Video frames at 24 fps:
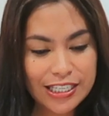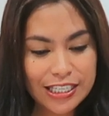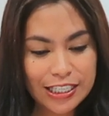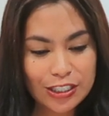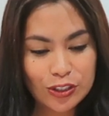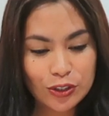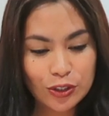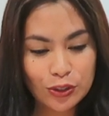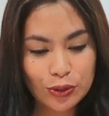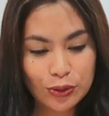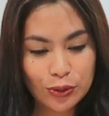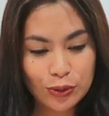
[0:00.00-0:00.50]

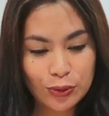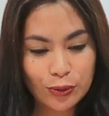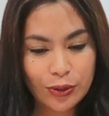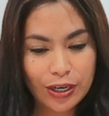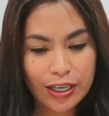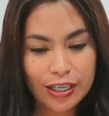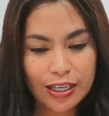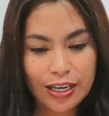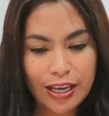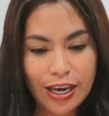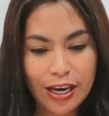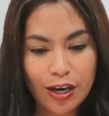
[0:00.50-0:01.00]
need to do
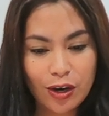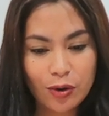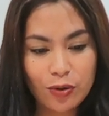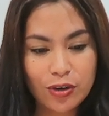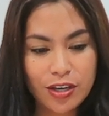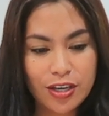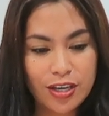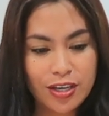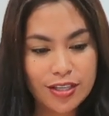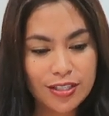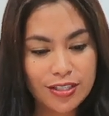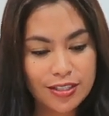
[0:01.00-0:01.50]
right
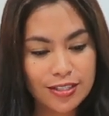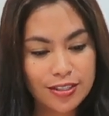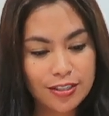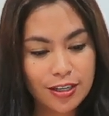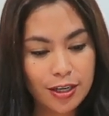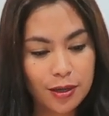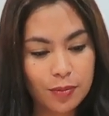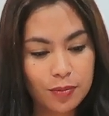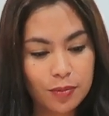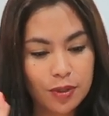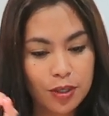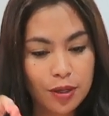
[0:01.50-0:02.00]
now is
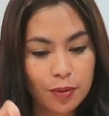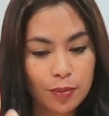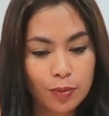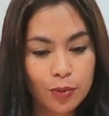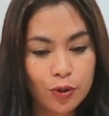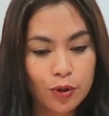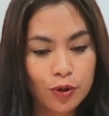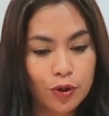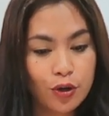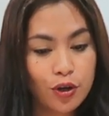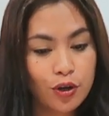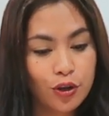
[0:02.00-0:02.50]
step
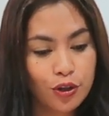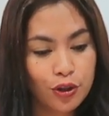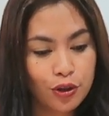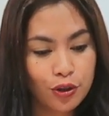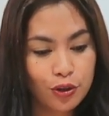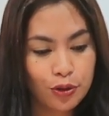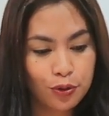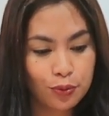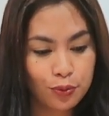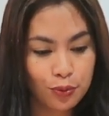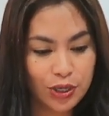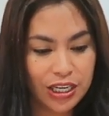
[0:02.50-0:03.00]
number
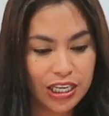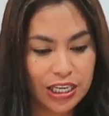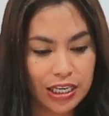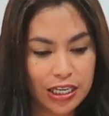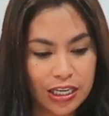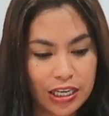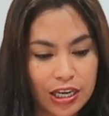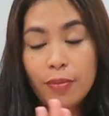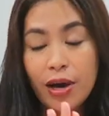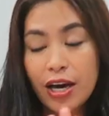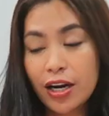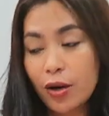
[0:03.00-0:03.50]

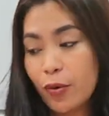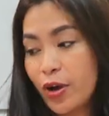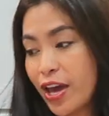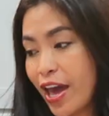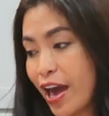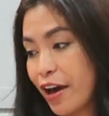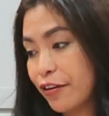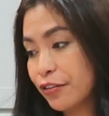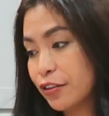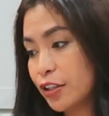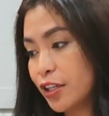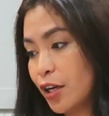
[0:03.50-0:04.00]
three. By the way,
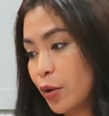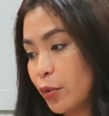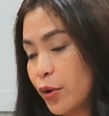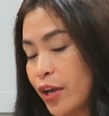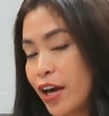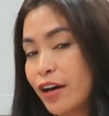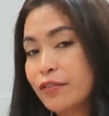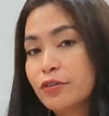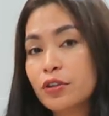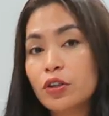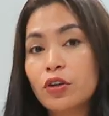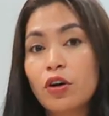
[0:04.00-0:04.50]
after that
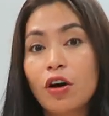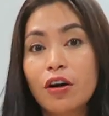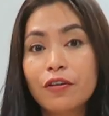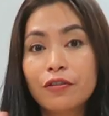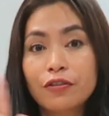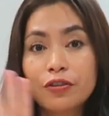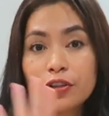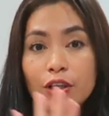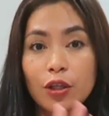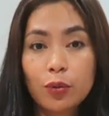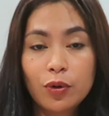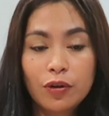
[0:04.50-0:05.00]
we have to
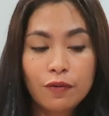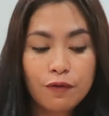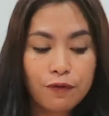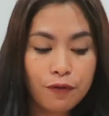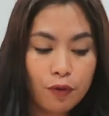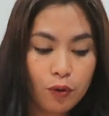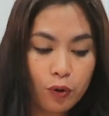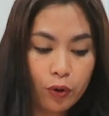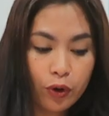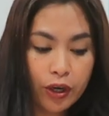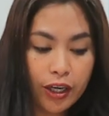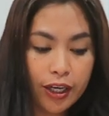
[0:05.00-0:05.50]
cover it with
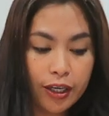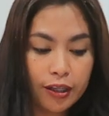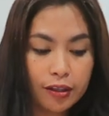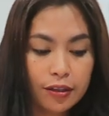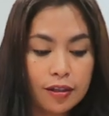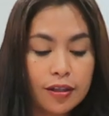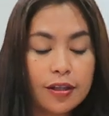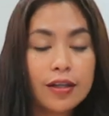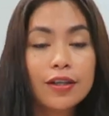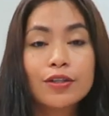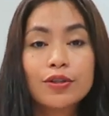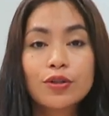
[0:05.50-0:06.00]

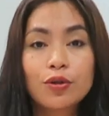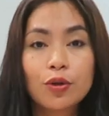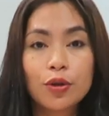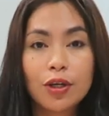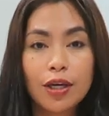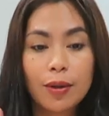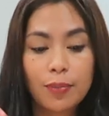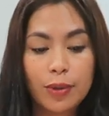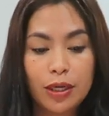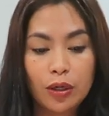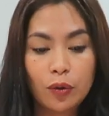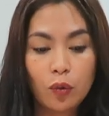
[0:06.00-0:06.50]
foil to
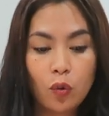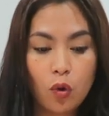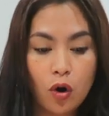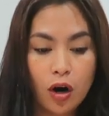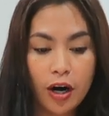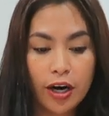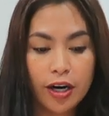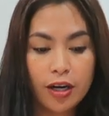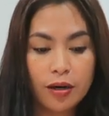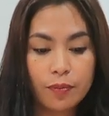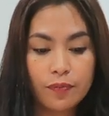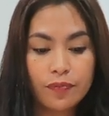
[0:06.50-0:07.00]
keep it
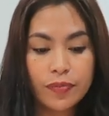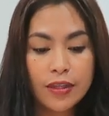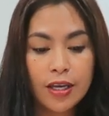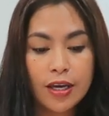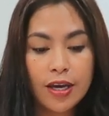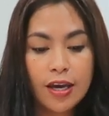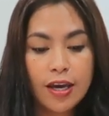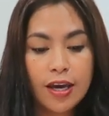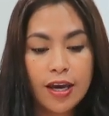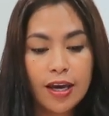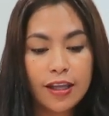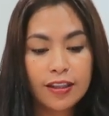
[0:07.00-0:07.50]
warm.
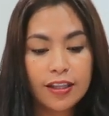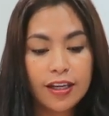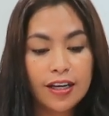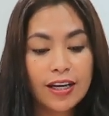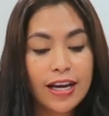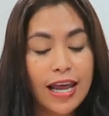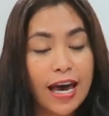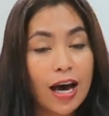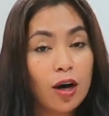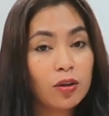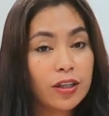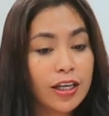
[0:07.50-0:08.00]
And
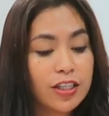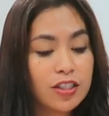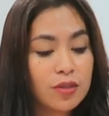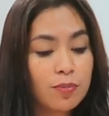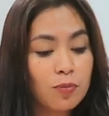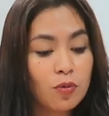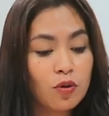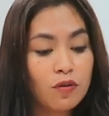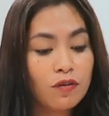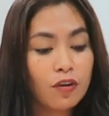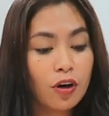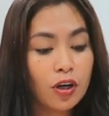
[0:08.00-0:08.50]
then now
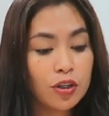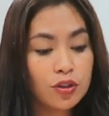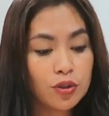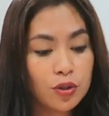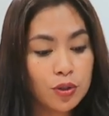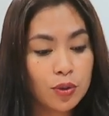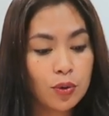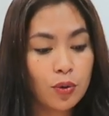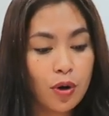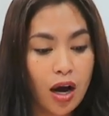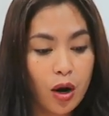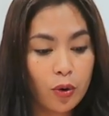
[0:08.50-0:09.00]
let's move on
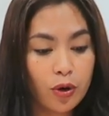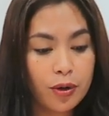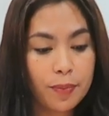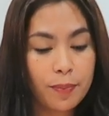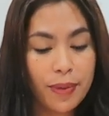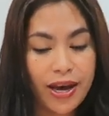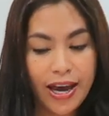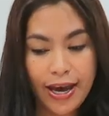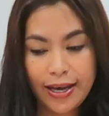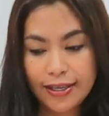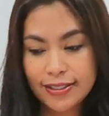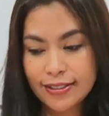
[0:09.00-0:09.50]
to our
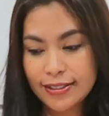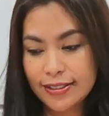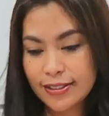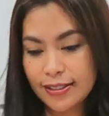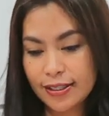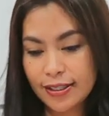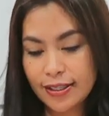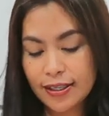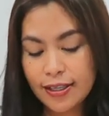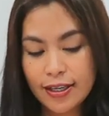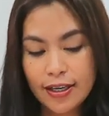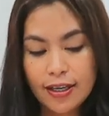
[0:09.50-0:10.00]

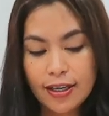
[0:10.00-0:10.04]
pasta.